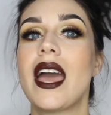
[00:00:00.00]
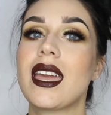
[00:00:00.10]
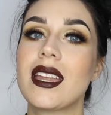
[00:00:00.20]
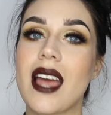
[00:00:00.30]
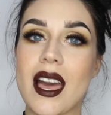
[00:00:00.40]

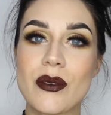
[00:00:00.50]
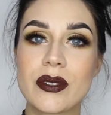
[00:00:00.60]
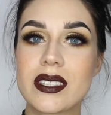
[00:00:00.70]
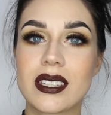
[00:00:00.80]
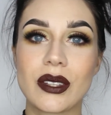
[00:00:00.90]
and I
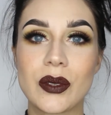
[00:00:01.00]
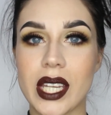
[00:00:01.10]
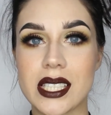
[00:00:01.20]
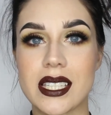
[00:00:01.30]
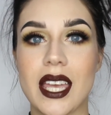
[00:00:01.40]
will see you
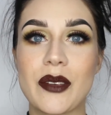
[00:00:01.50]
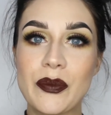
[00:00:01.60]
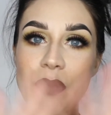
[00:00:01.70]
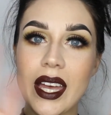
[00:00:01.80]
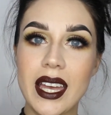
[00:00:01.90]
next time.
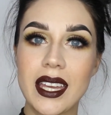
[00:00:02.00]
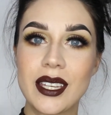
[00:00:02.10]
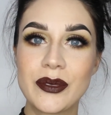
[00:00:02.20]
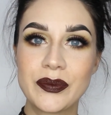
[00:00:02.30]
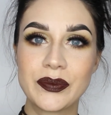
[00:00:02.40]
Bye!